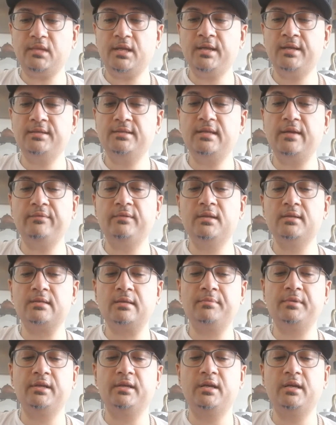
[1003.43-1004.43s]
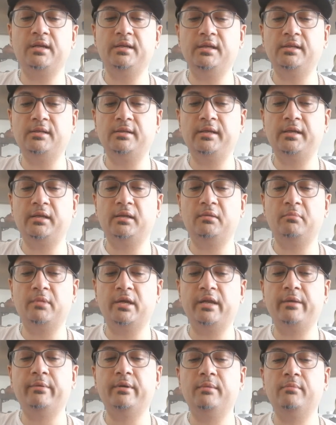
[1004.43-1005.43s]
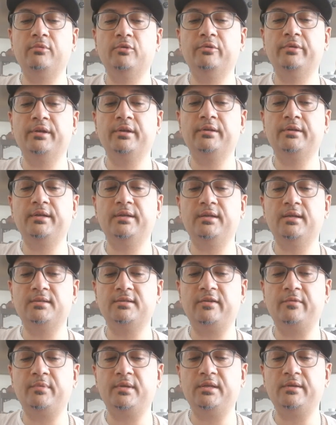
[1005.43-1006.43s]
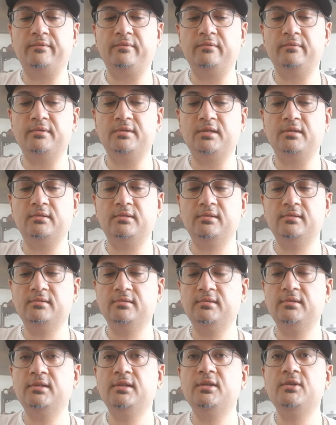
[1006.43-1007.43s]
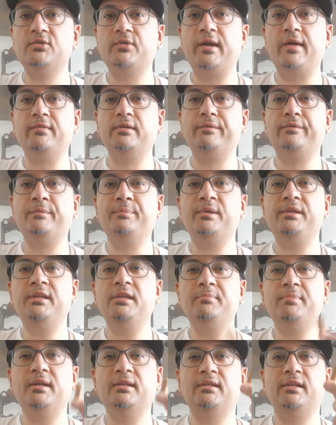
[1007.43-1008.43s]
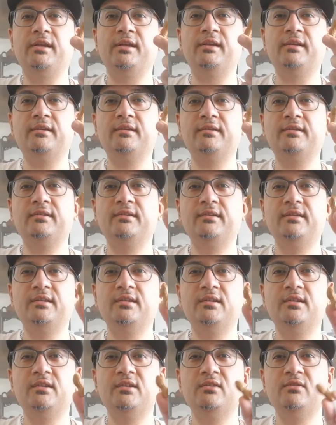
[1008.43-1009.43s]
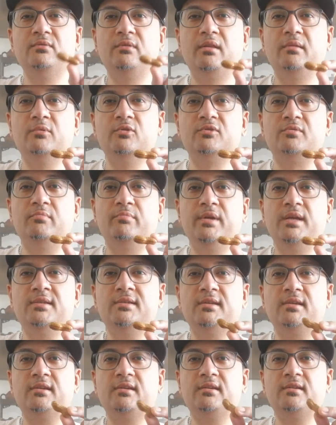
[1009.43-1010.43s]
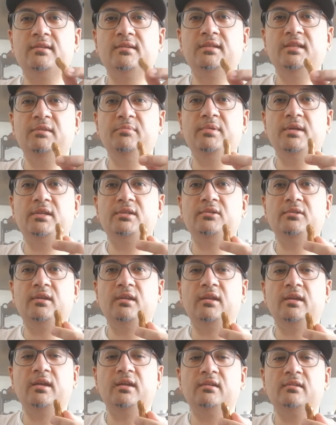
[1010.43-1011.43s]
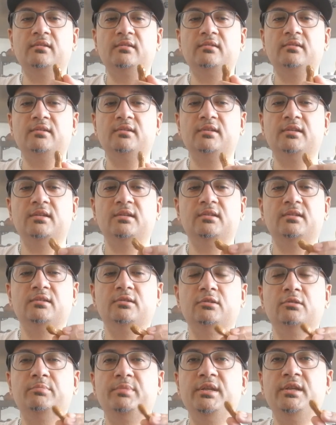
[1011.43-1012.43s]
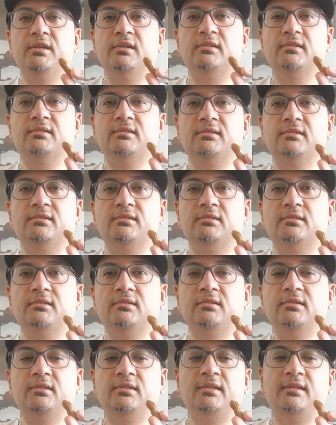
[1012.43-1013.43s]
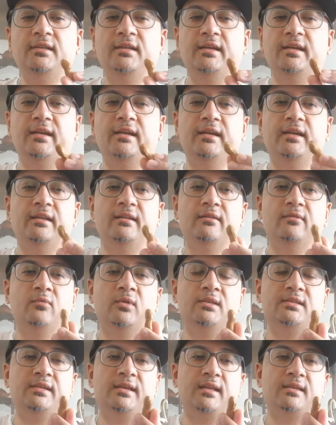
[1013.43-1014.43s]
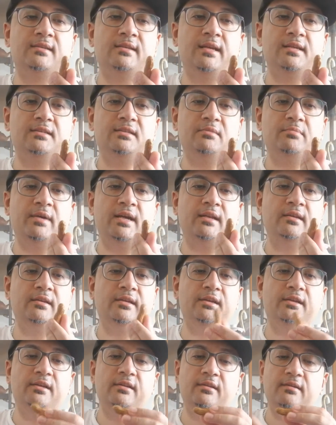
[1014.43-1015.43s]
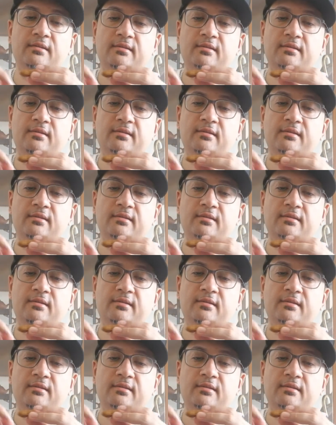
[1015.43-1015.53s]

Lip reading: it's definitely something I need to take into mind when I'm brewing. It does give me different results. So I have a different teapot today. It's one of the most basic teapots you can get. It's a little peanut. And once it gets nicely patinated,